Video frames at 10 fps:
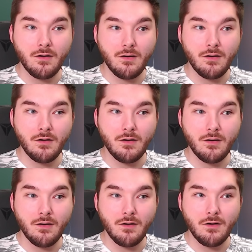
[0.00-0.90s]
You may
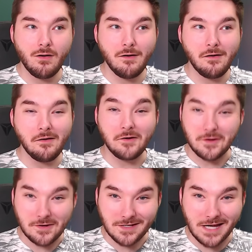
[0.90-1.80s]
want to rethink that.
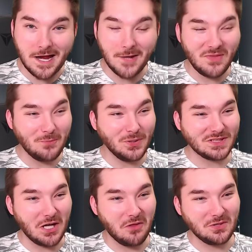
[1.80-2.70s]
Damn, they put
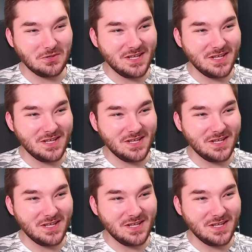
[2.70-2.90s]
the other dude